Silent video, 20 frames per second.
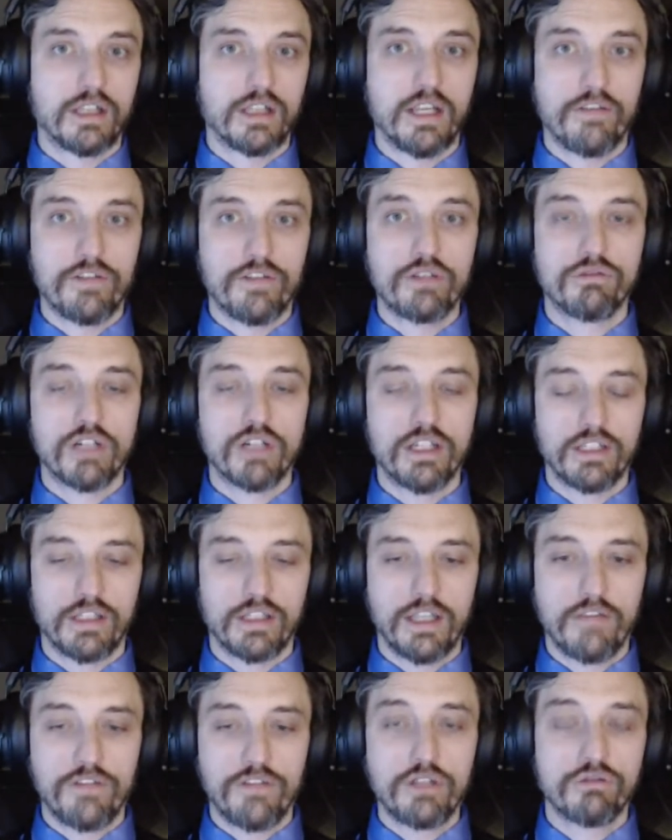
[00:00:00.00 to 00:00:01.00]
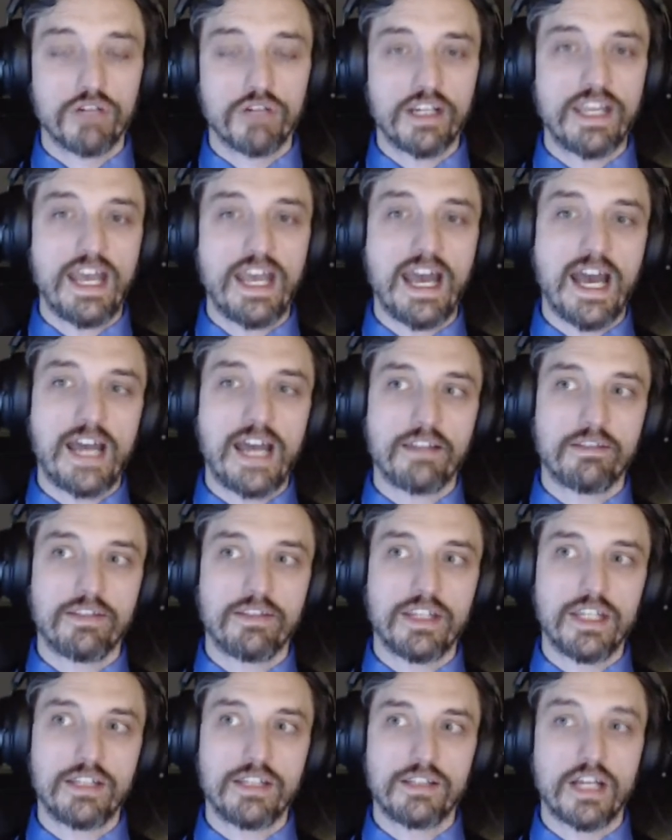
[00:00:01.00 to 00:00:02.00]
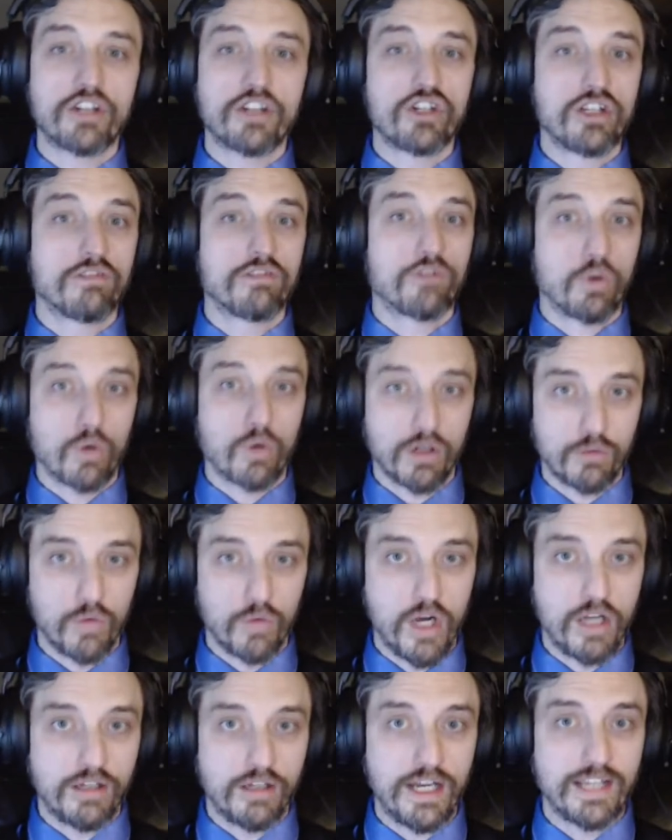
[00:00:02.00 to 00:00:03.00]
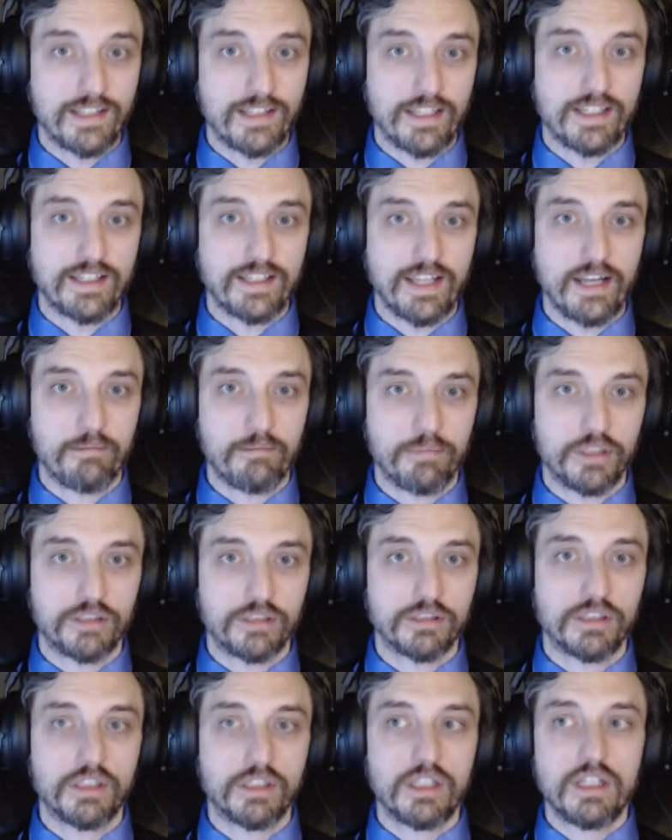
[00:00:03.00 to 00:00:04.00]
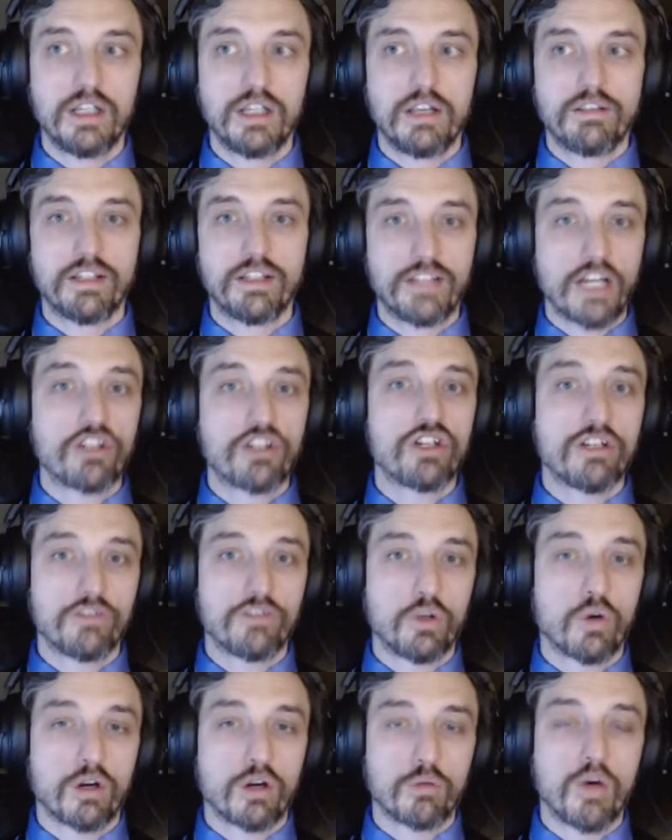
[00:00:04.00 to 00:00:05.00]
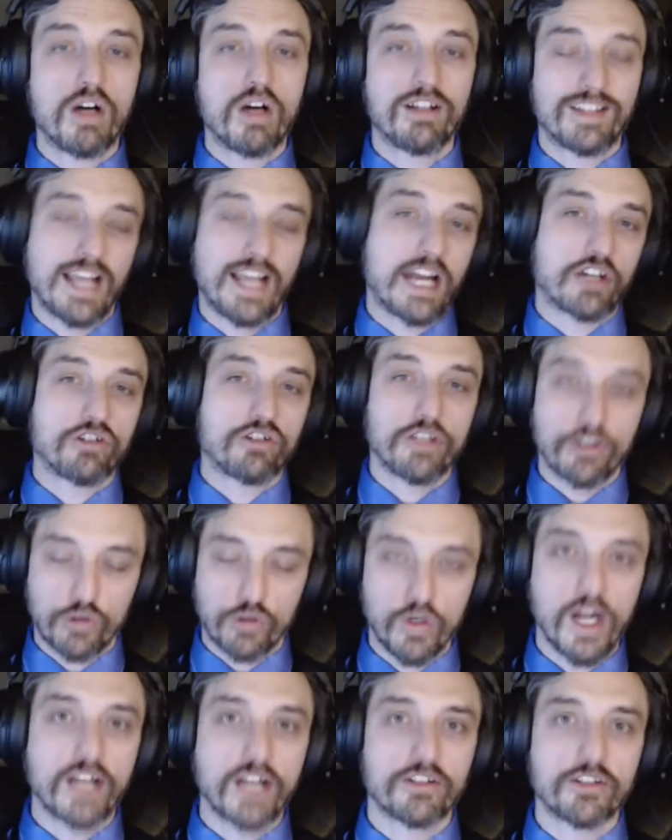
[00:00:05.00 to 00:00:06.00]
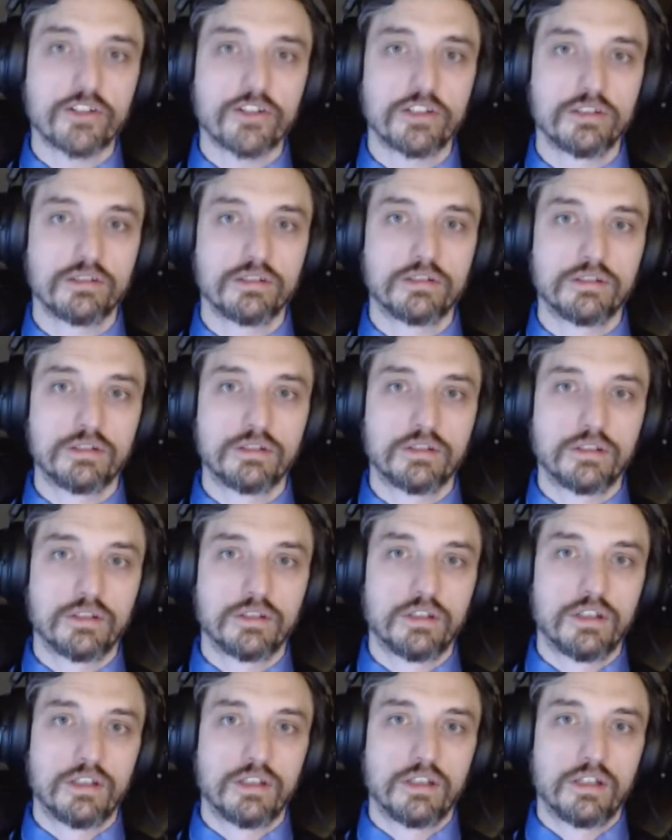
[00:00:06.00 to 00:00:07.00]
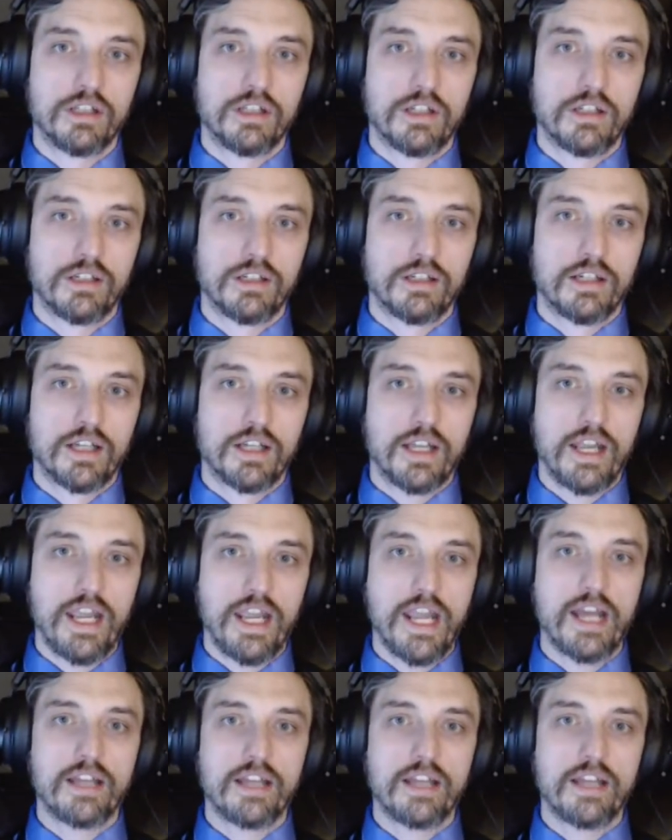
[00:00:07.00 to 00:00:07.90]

Oh. If you oh. look if you look at the Duchy of Cornwall as an example, the Duchy of Cornwall is actually a trust. Okay.